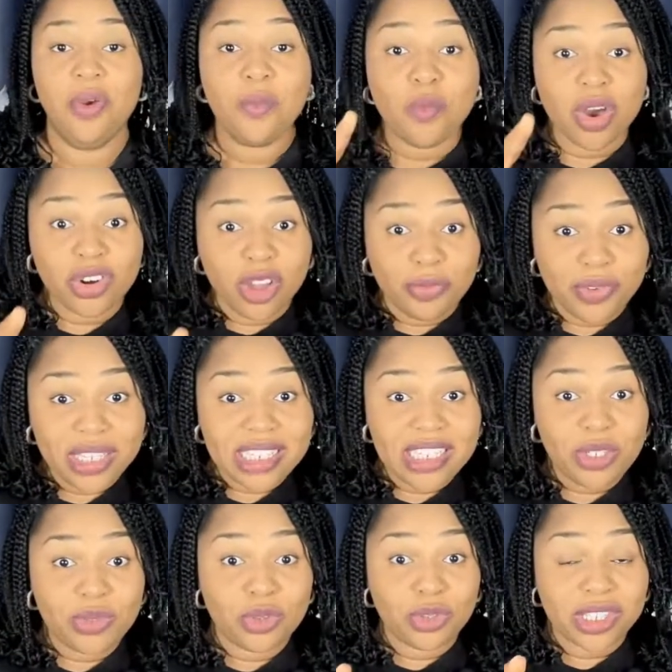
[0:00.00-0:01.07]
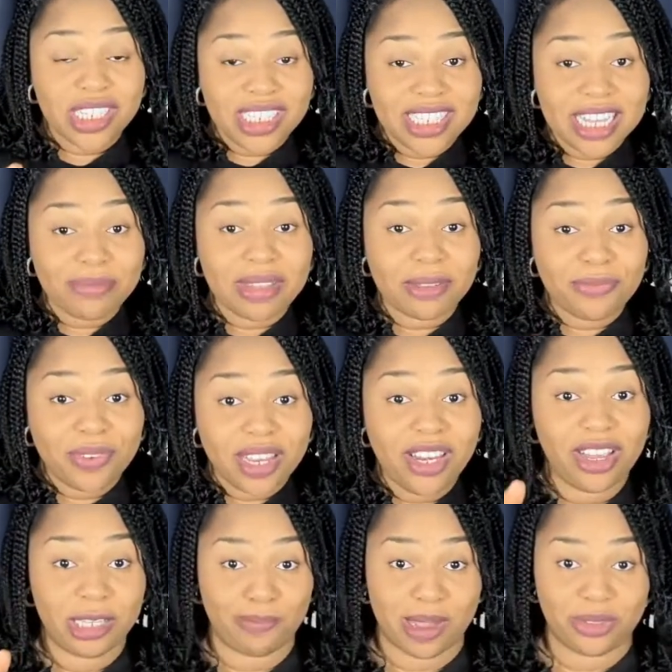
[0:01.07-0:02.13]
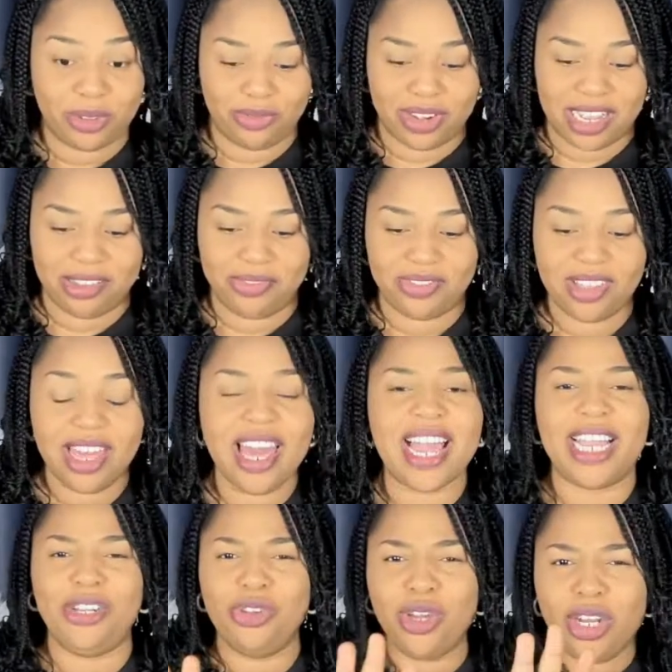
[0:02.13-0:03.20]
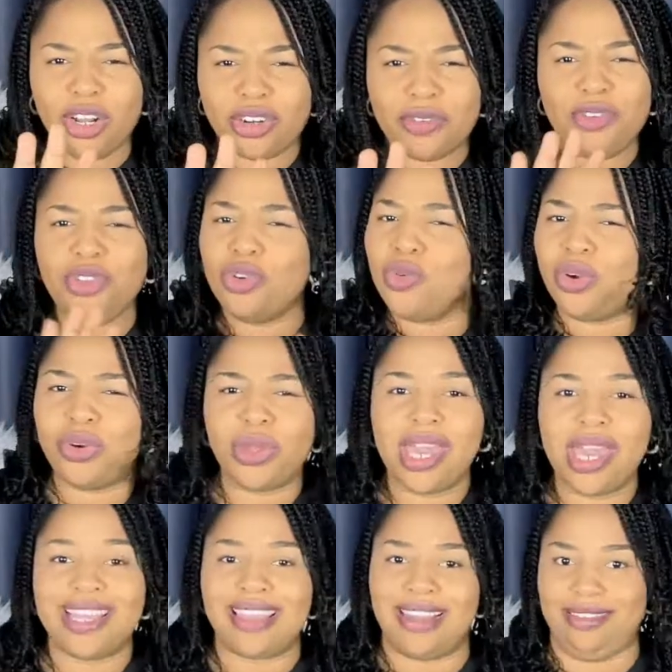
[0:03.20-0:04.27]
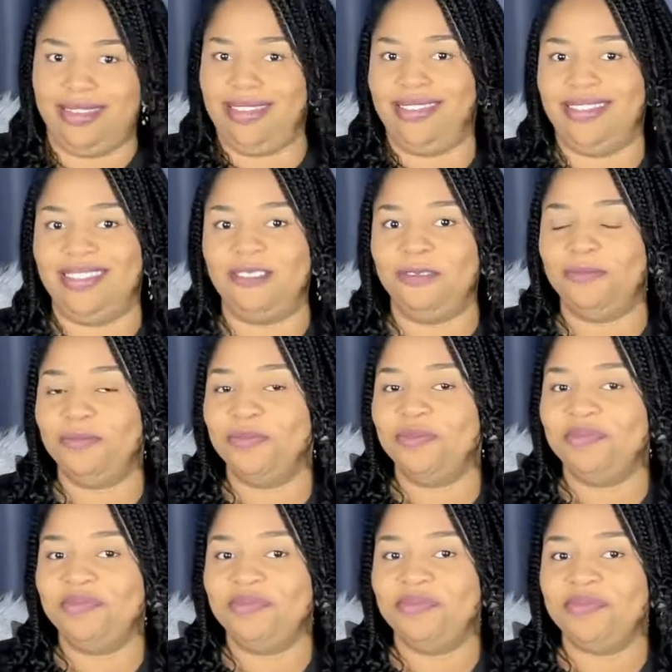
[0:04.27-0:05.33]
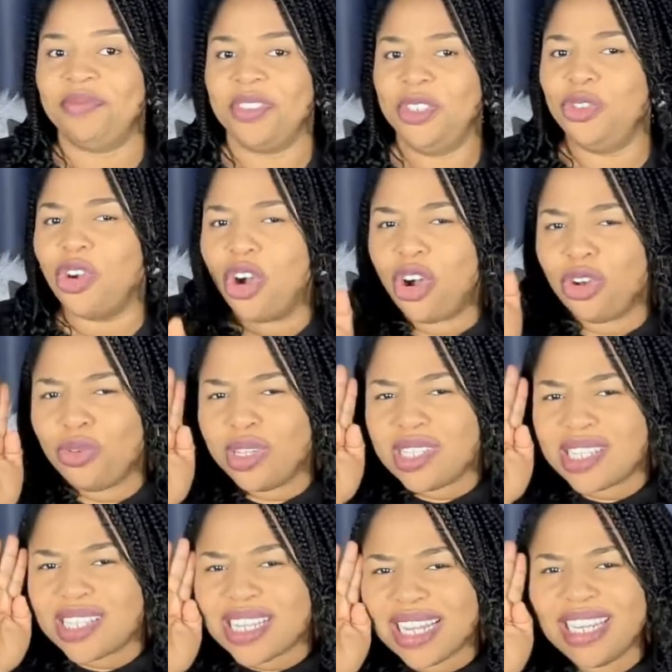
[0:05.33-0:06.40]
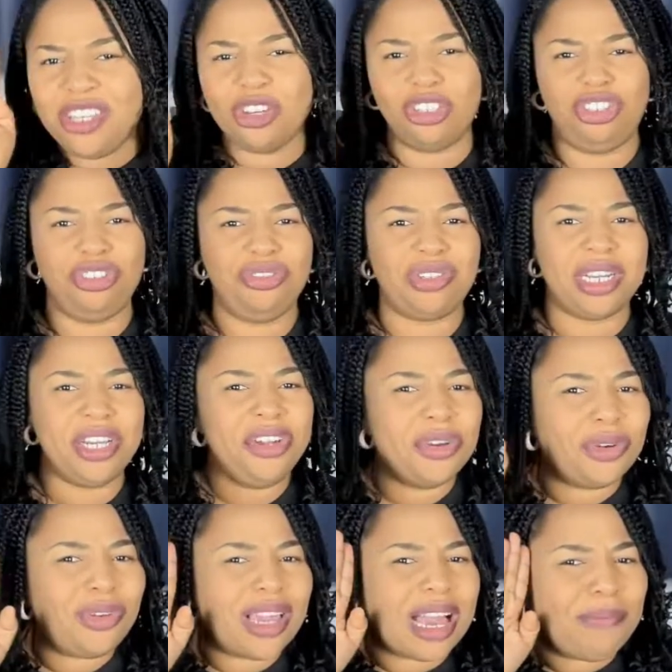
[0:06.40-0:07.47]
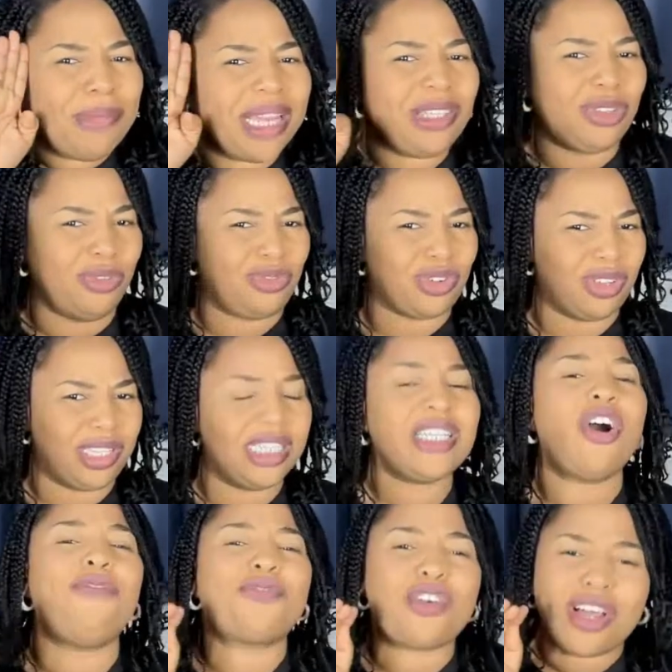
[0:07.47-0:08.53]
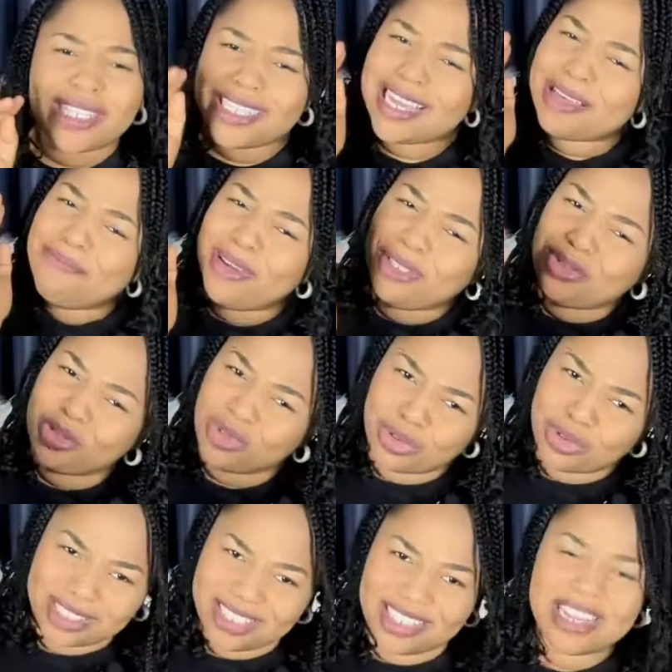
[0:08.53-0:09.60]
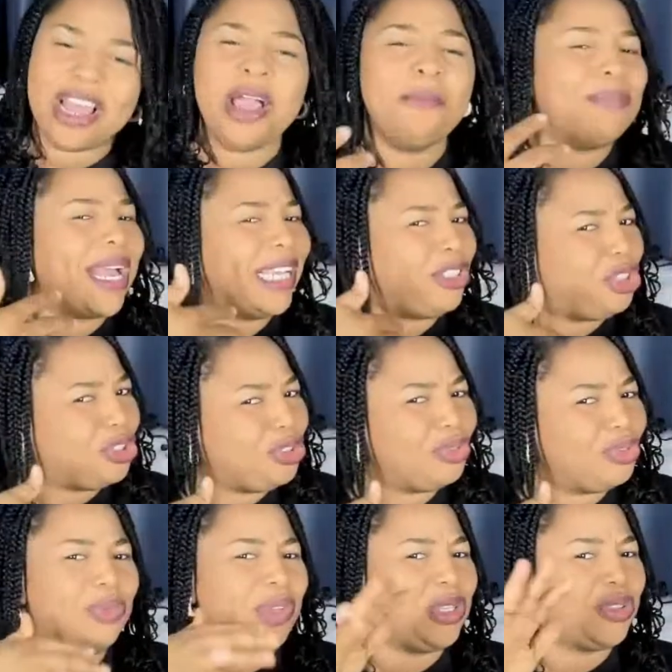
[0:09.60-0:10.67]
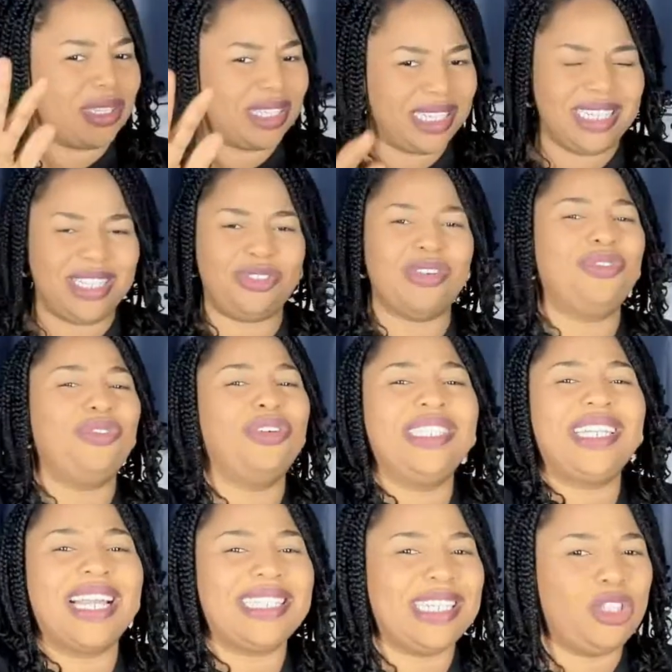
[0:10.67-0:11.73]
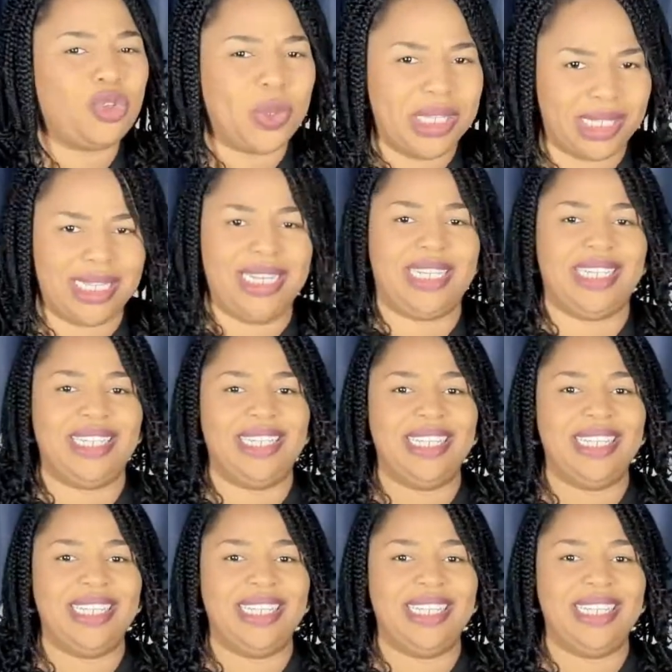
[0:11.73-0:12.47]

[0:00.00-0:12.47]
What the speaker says: One of it is to teach them that failure is part of life. I know a lot of you don't want to hear that. You're always telling your children, you are meant to succeed. Of course, they are meant to succeed. My children will succeed, so don't get it twisted.